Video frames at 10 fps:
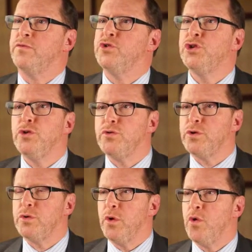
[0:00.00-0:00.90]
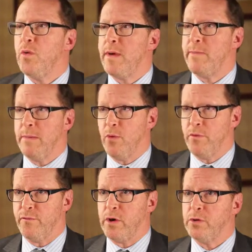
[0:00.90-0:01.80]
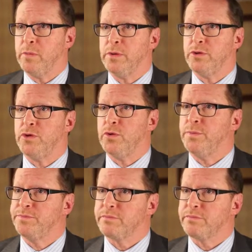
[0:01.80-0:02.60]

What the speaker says: children who may be more vulnerable to